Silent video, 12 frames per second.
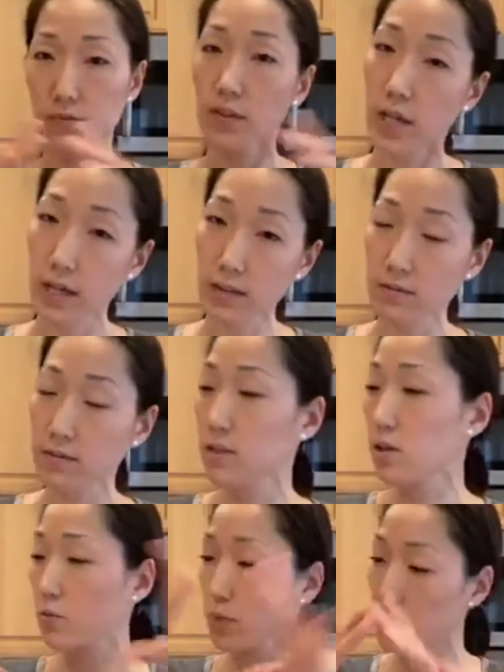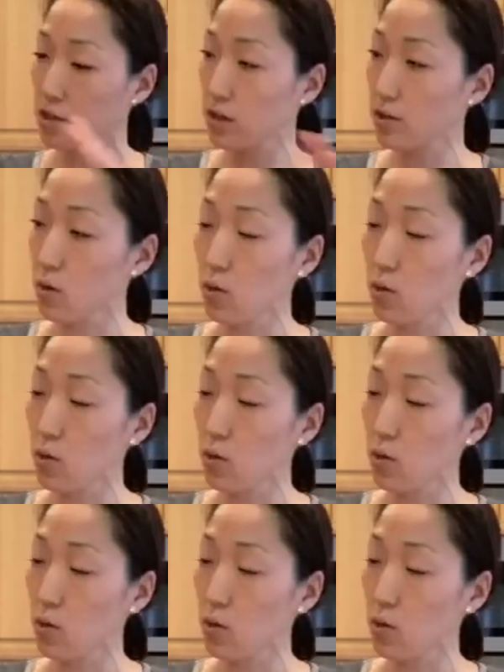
fillet, is that what it's called?